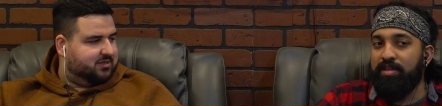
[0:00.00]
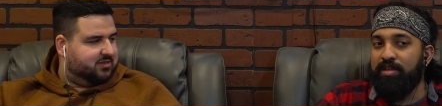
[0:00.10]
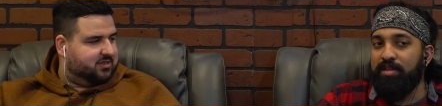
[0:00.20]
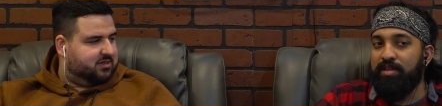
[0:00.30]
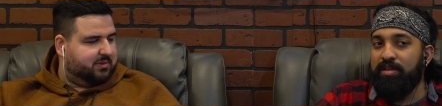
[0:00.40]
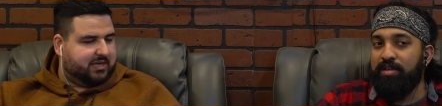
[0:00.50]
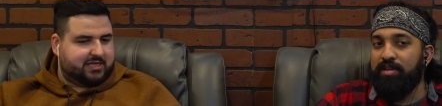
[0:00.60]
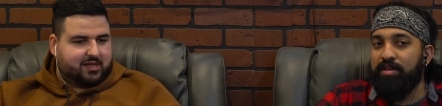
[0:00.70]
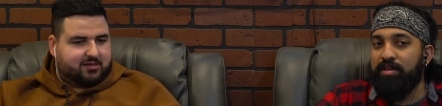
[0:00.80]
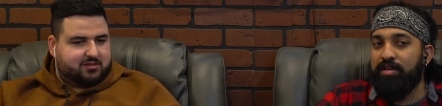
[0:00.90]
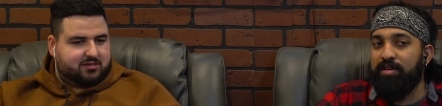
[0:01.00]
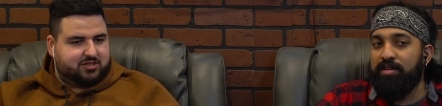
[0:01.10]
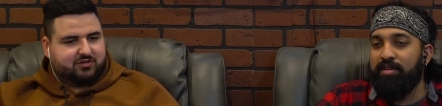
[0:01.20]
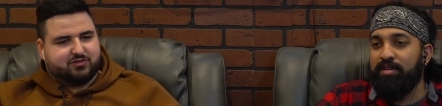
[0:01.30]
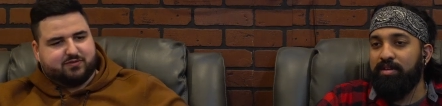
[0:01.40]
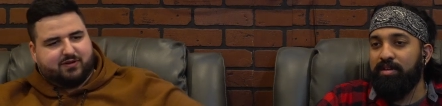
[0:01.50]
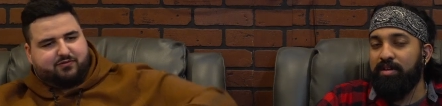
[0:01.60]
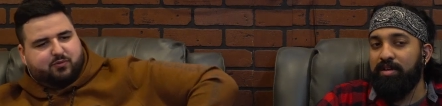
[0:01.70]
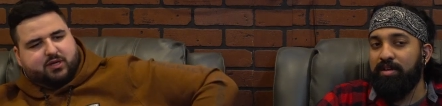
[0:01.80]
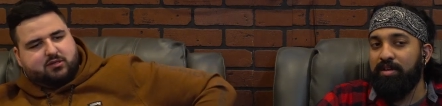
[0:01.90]
Speaker 1: It's a big ass island. You just have to survive for
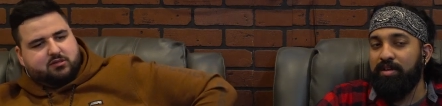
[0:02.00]
a week.